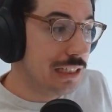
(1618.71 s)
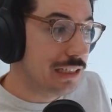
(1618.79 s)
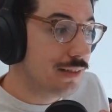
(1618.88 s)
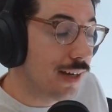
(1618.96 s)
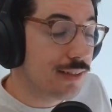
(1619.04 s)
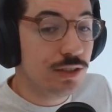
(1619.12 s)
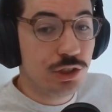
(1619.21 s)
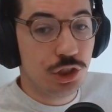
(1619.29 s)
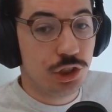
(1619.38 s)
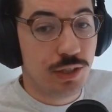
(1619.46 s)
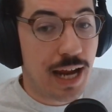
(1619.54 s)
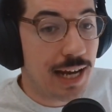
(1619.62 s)
doesn't
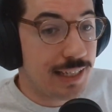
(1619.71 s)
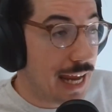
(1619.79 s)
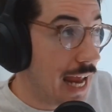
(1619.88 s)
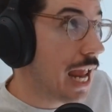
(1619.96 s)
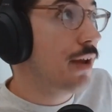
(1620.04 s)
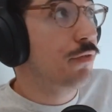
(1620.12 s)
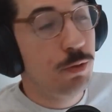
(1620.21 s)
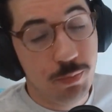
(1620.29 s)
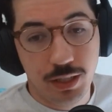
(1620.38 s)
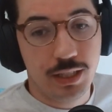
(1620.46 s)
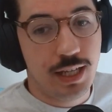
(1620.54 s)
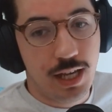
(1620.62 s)
distract
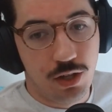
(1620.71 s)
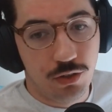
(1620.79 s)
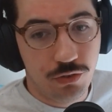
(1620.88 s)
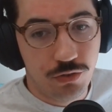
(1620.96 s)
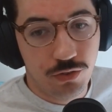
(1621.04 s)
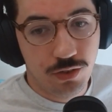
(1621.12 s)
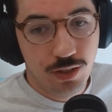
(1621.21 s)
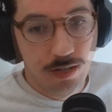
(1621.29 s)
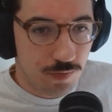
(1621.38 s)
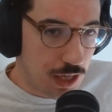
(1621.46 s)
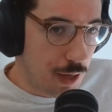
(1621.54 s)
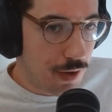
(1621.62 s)
everybody else
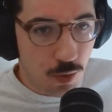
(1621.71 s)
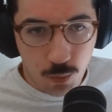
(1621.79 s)
about